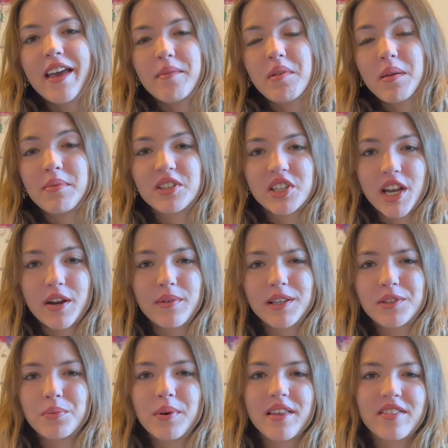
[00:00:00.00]
and maybe share
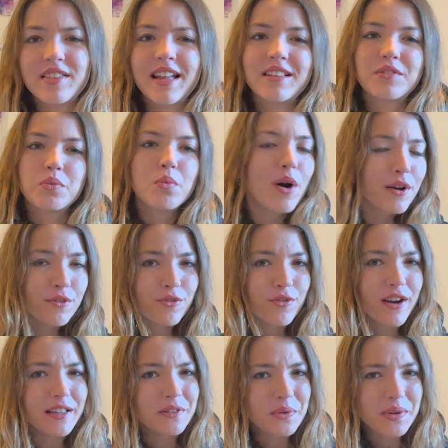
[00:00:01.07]
it with that one
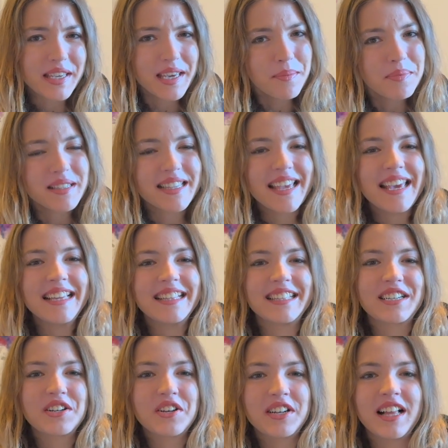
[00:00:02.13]
friend who keeps saying that
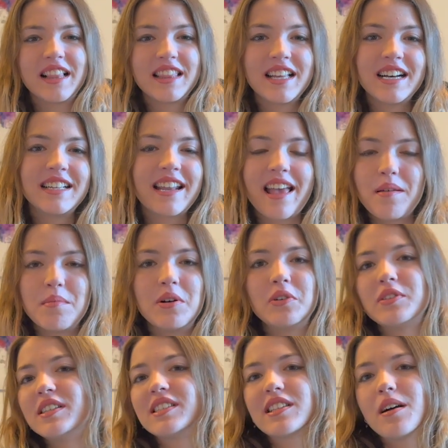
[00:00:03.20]
they're gonna learn
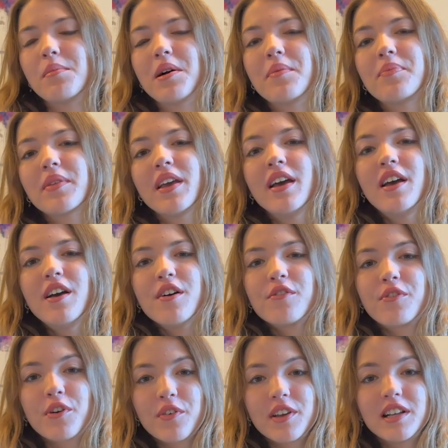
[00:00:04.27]
ML this summer.
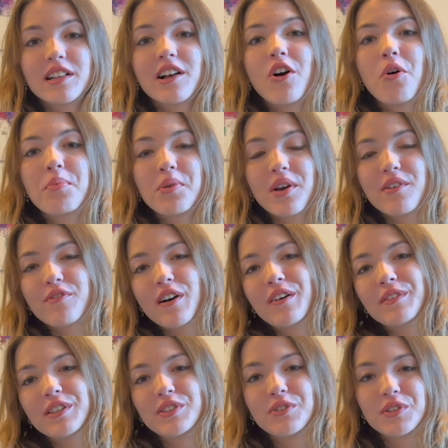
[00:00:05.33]
For real, hope you have
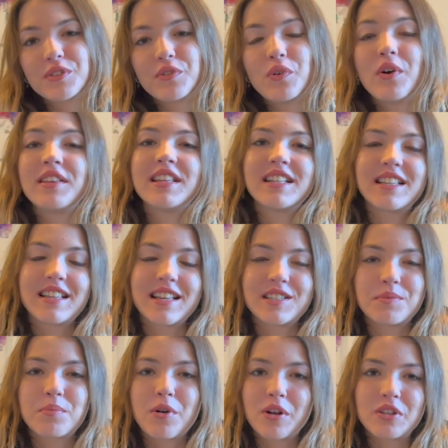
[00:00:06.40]
found this useful and that it has
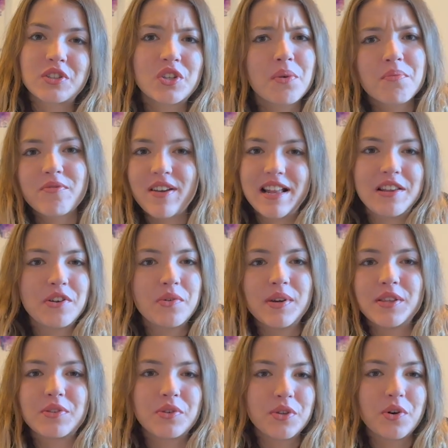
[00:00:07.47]
brought some value
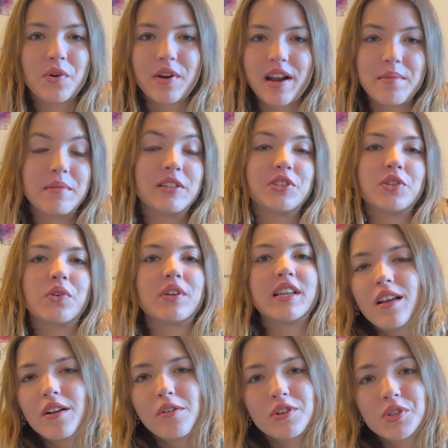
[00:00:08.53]
into your ML journey.
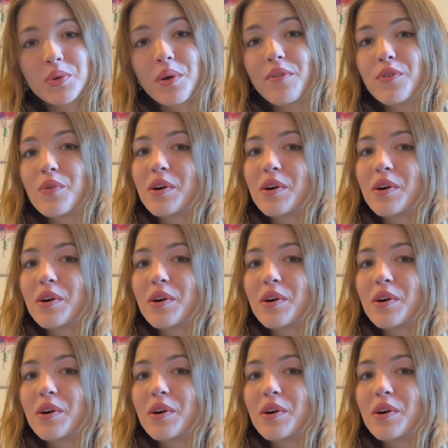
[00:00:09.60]
Also, if you